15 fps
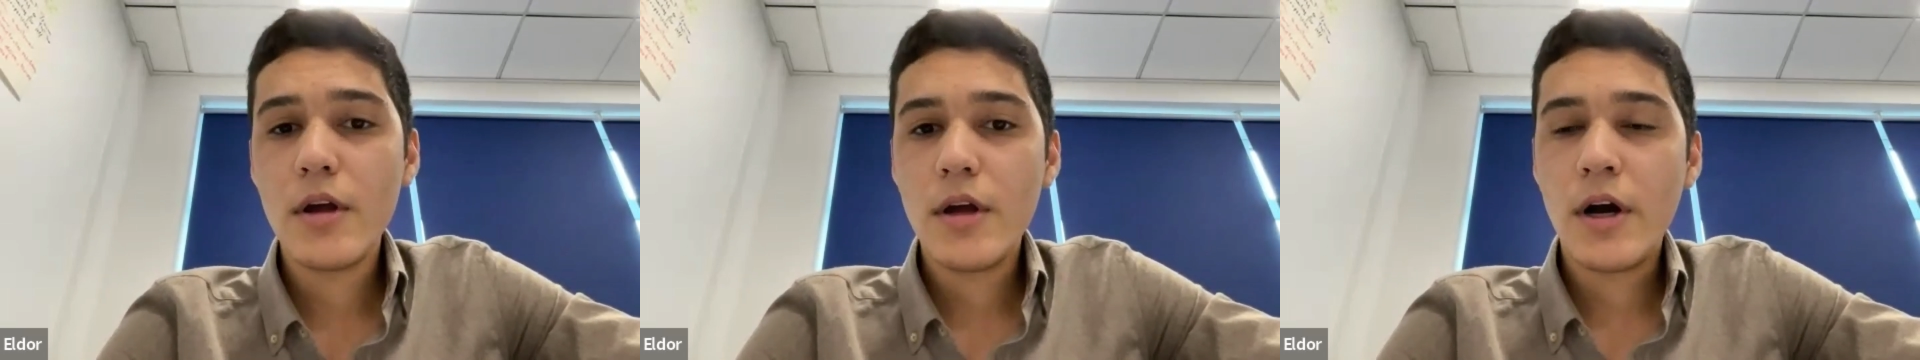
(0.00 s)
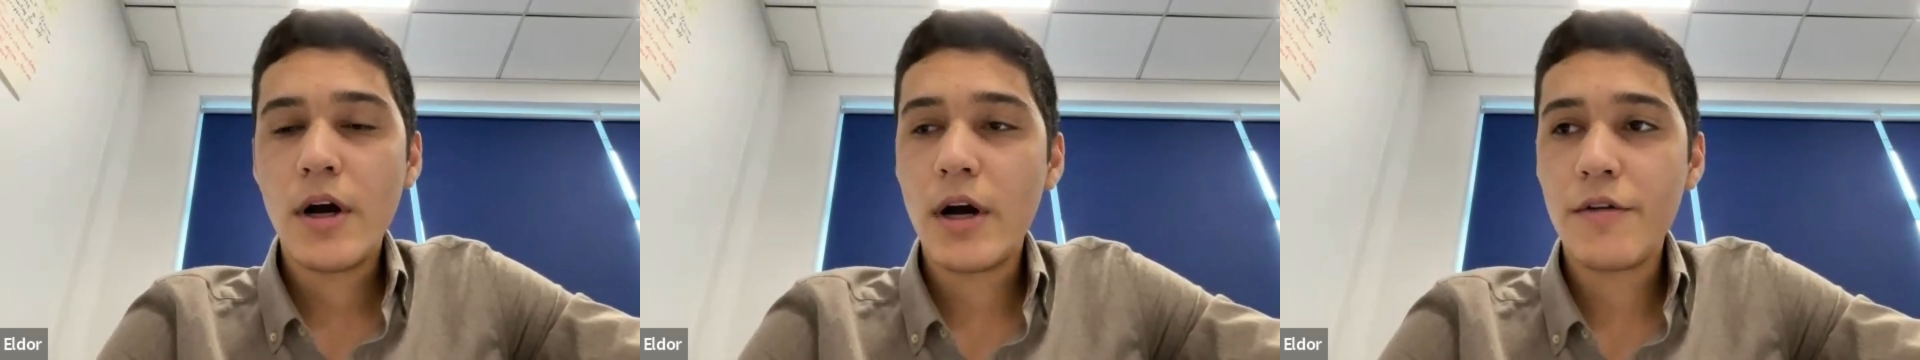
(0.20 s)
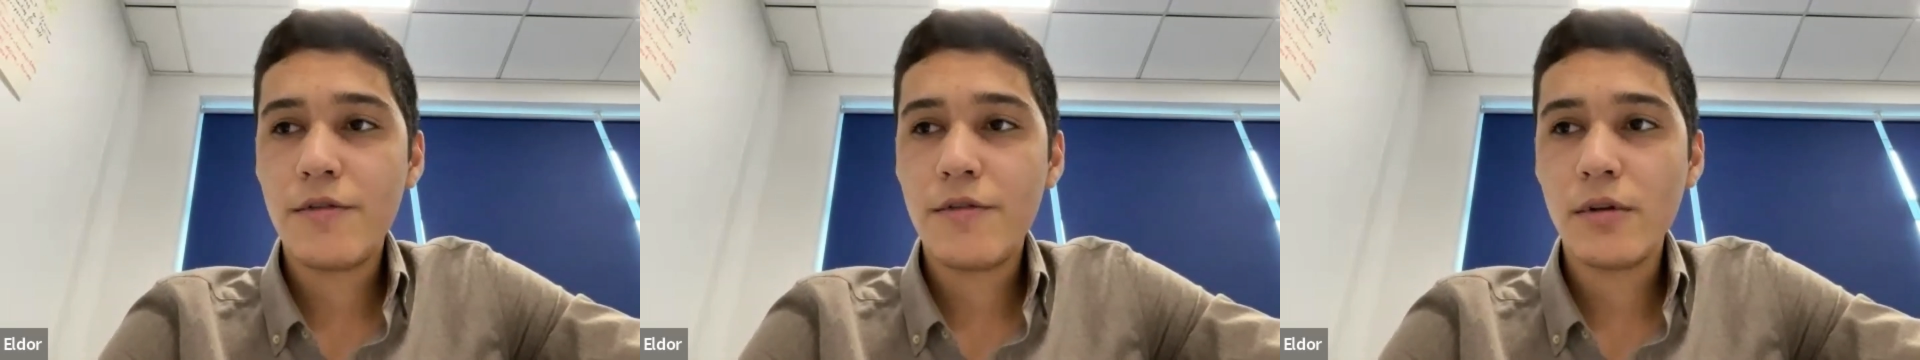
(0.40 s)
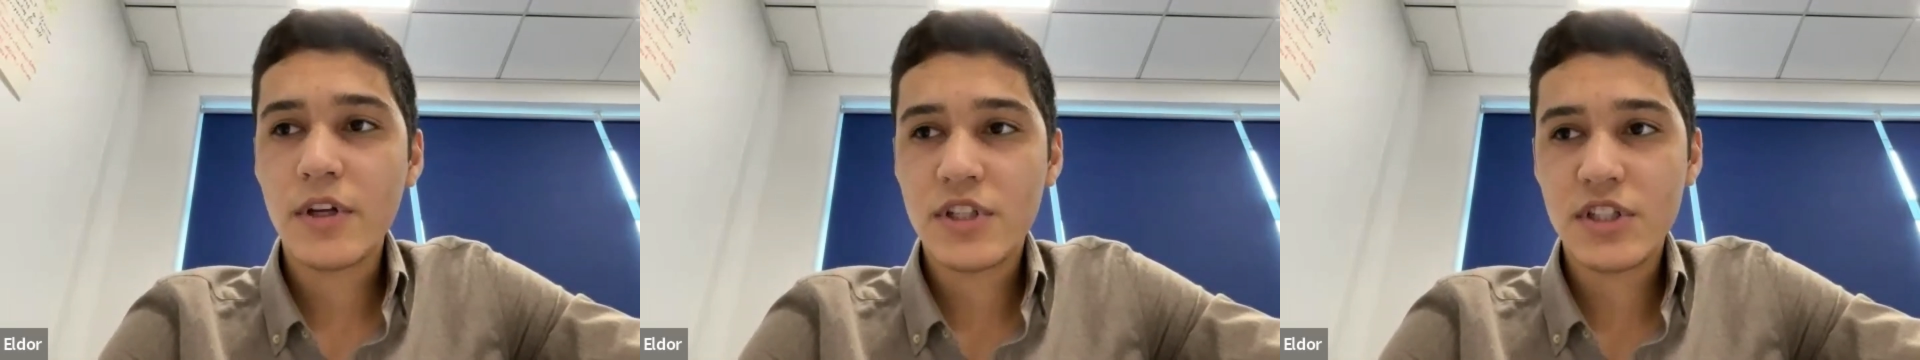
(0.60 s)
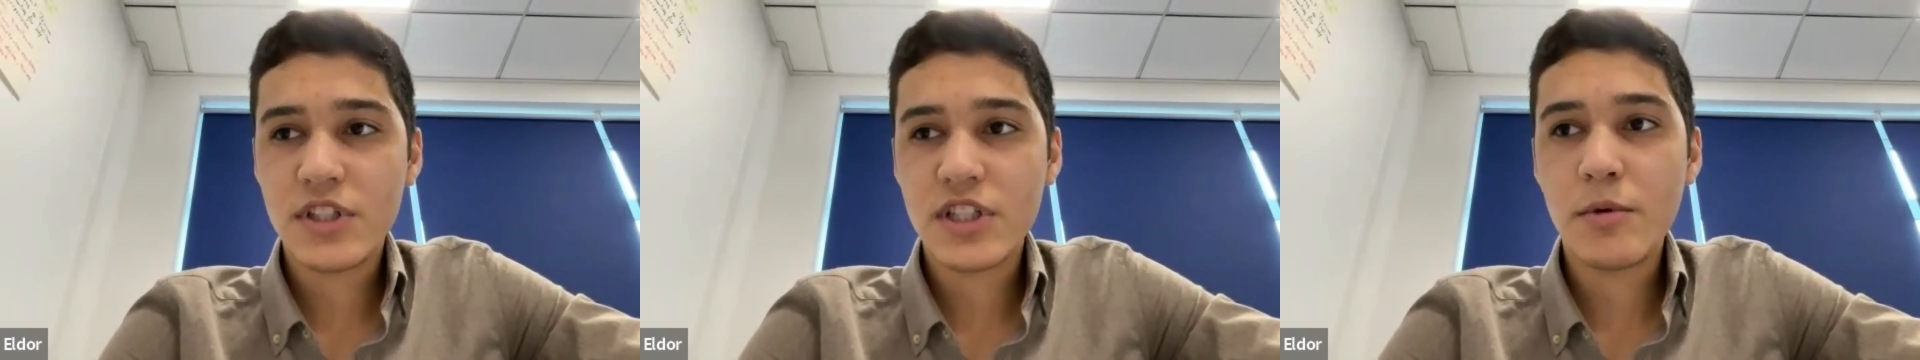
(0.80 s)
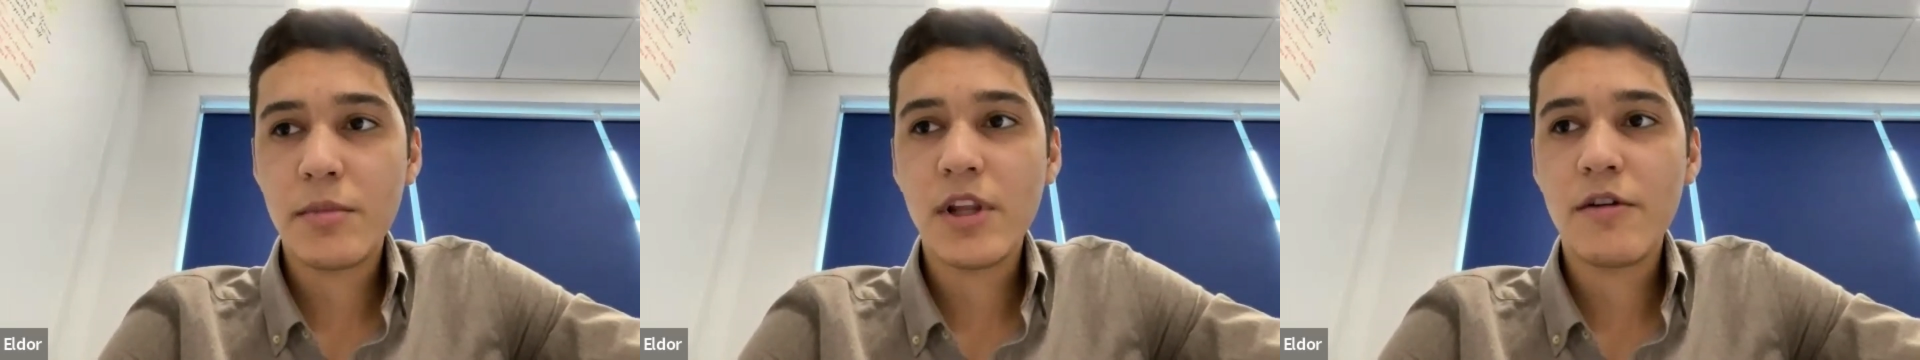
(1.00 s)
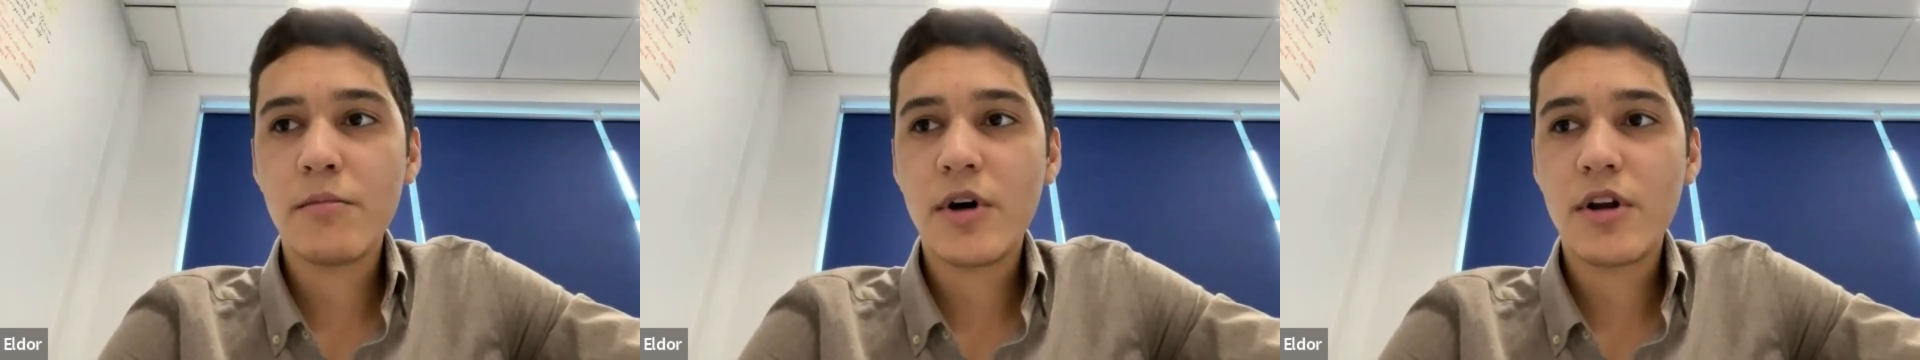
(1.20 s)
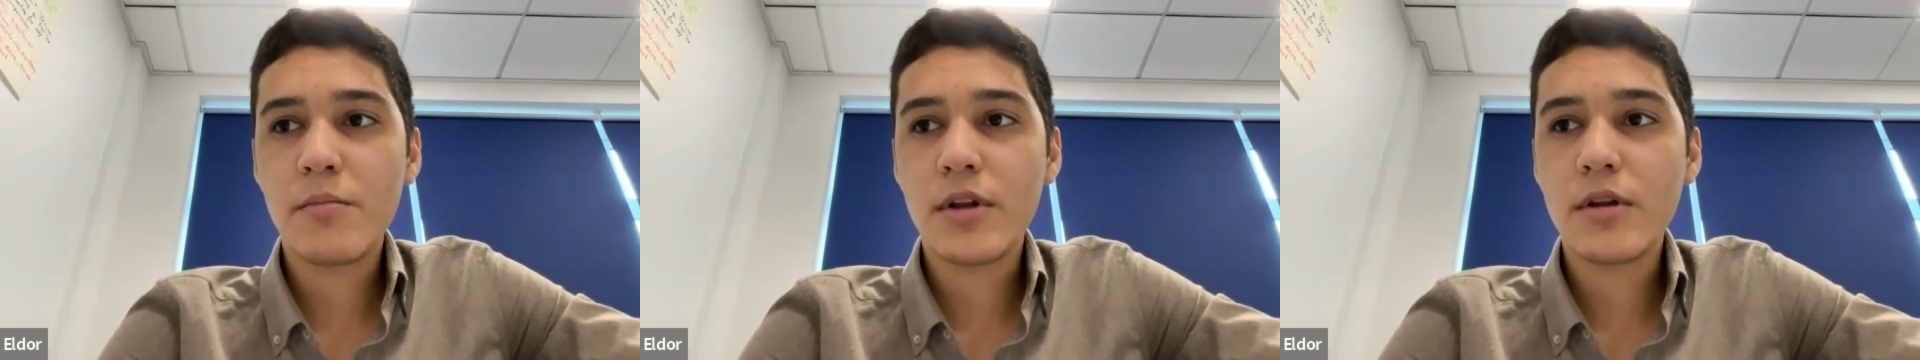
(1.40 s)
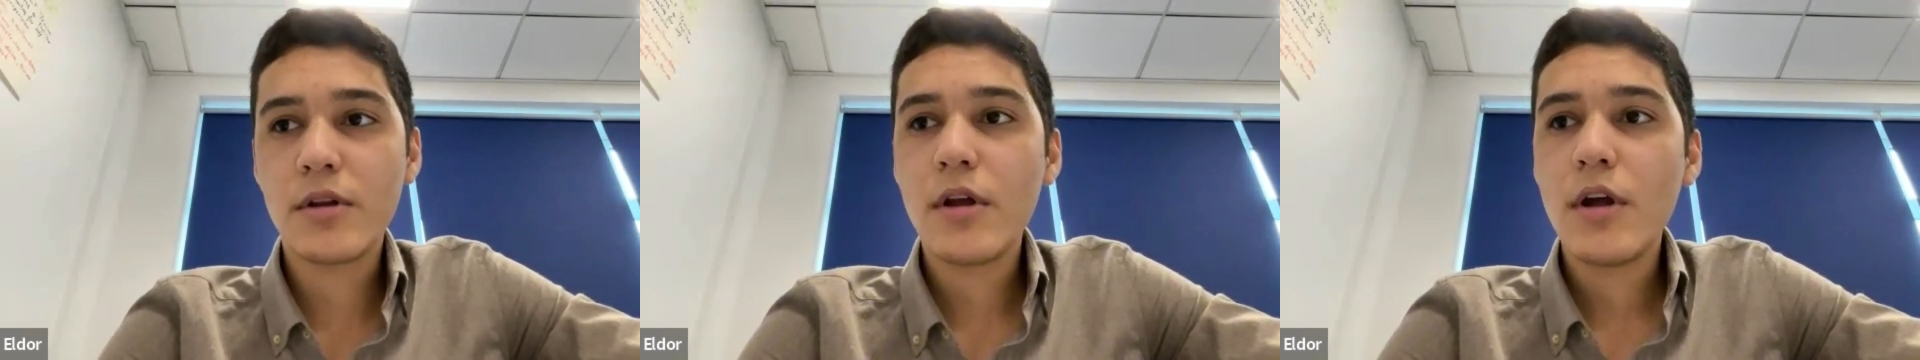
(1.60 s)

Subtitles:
If you look at statistics, people have money, but